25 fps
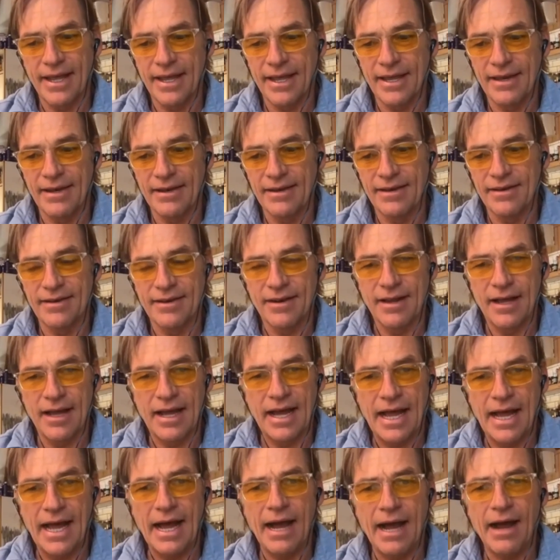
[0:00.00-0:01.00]
and
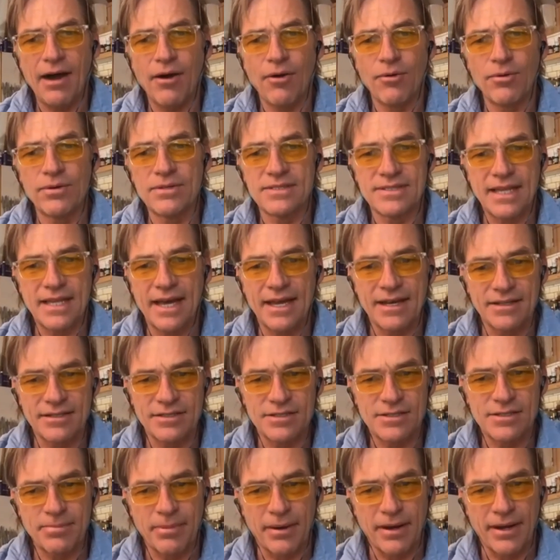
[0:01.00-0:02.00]
how is that
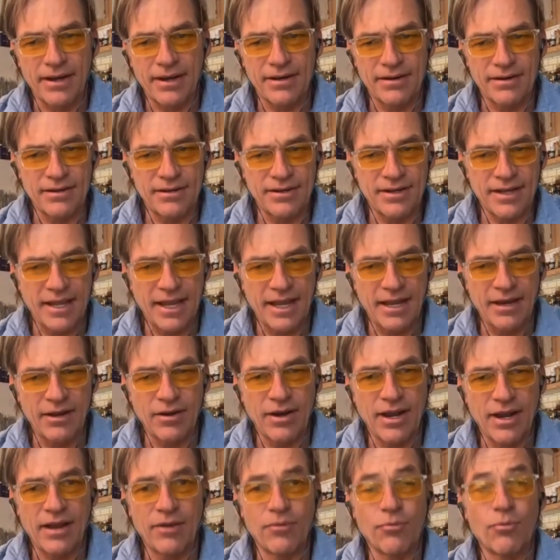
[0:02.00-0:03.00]
inspired, and
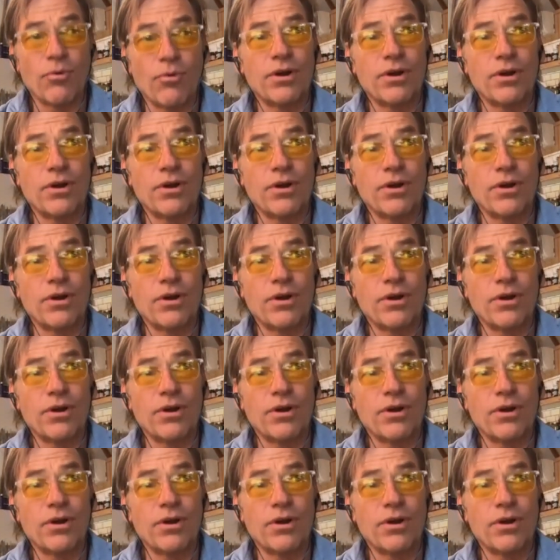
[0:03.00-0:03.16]
what are